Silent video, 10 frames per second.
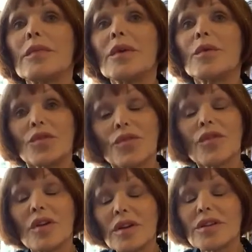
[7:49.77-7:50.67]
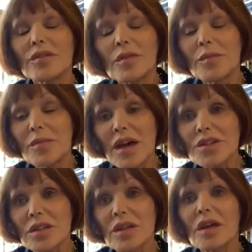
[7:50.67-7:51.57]
It was a very different
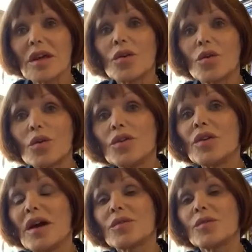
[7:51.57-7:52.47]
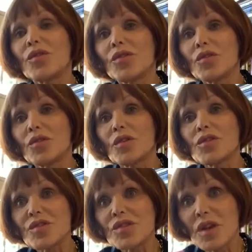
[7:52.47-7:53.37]
matter. All you had was the
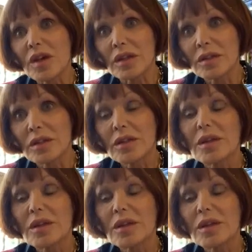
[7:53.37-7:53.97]
Toronto Sun,